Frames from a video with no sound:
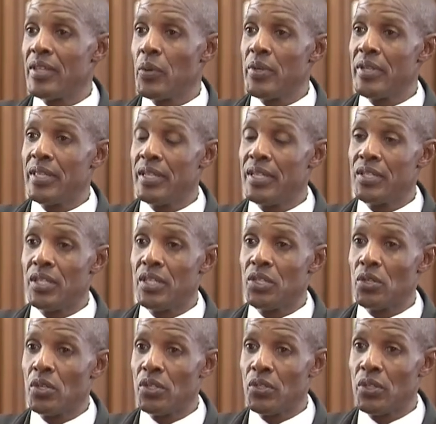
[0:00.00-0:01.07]
of the
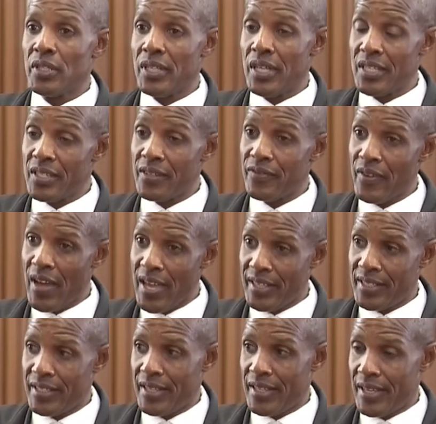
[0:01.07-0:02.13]
witnesses also
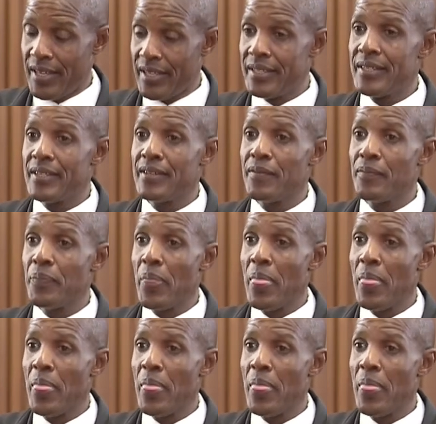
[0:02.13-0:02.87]
testified that